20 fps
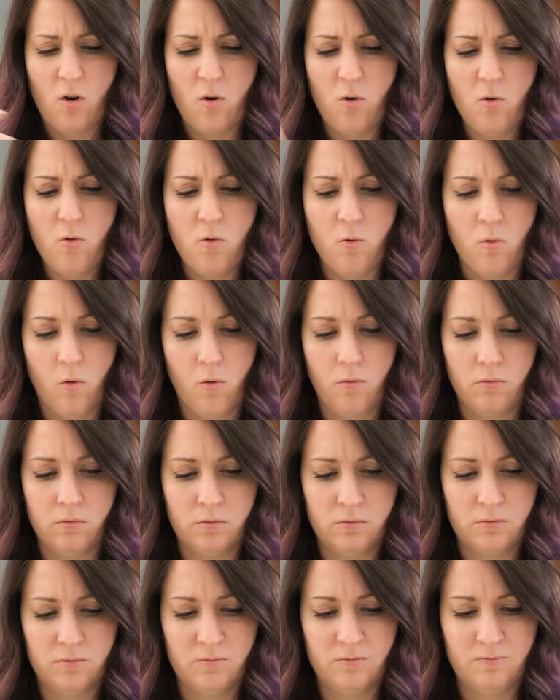Ooh,
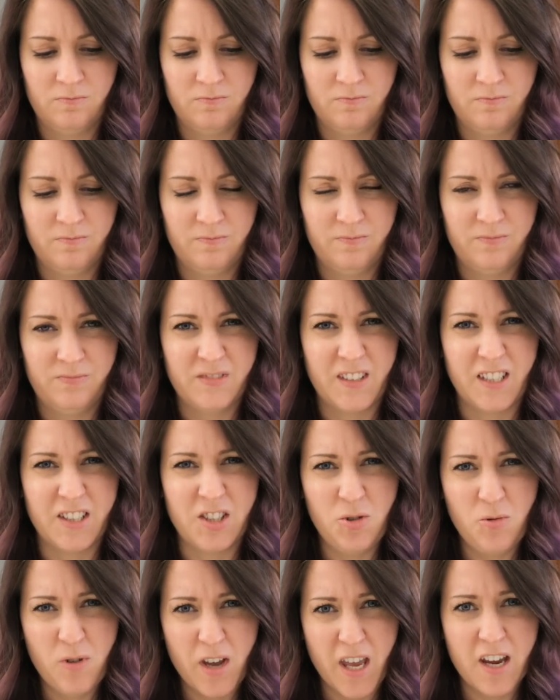
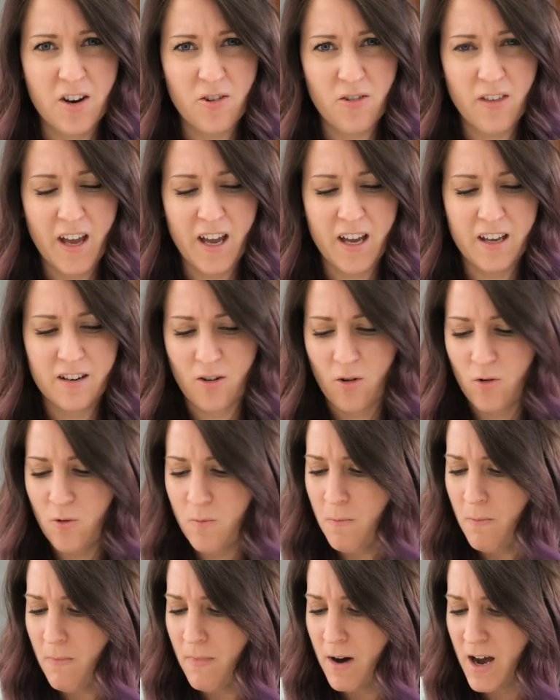did you hear that? Oh
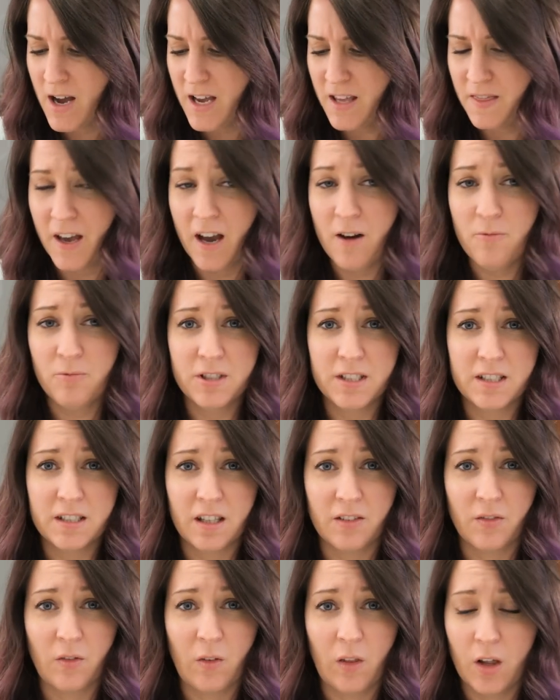my, that was
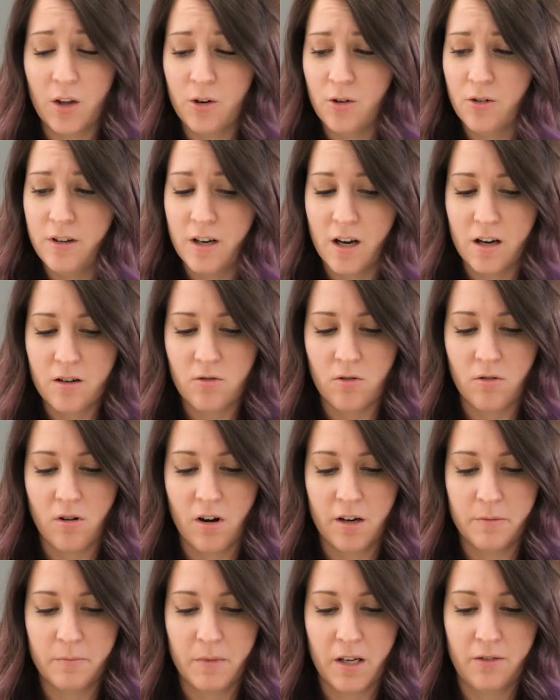the little knuckle
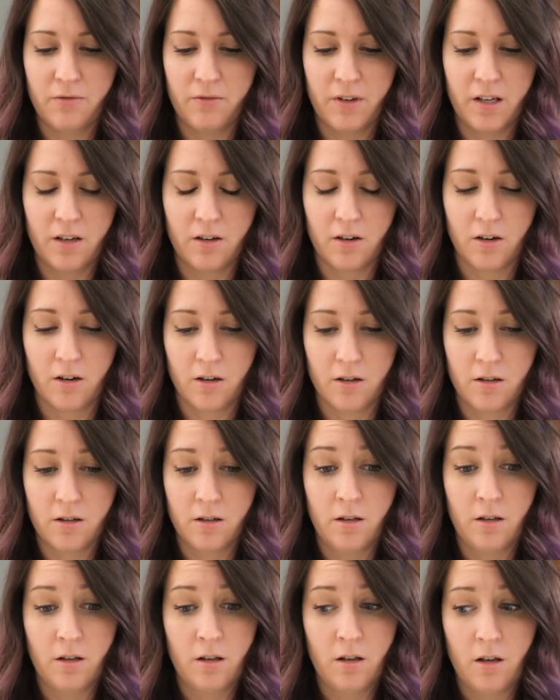on my finger.
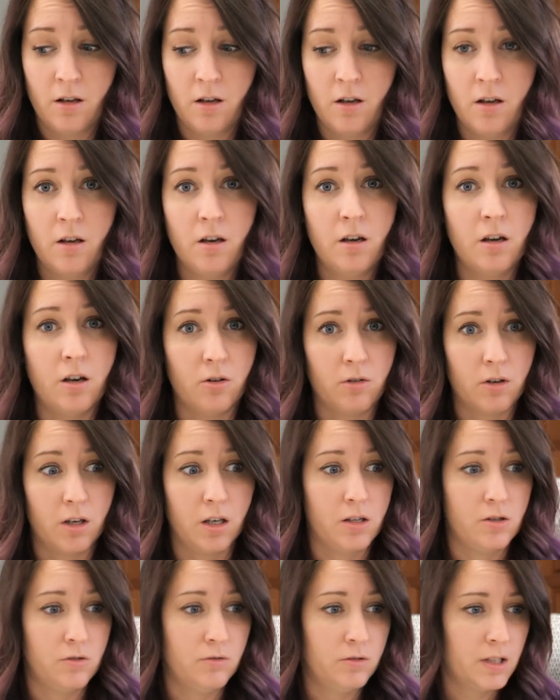
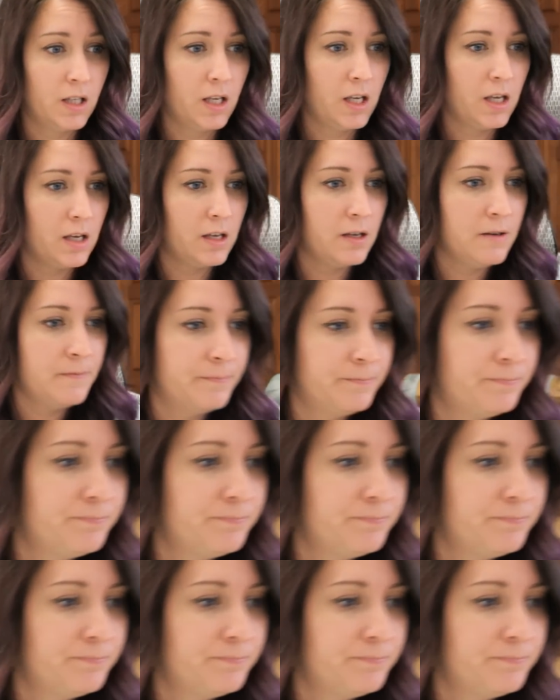Okay, use the key.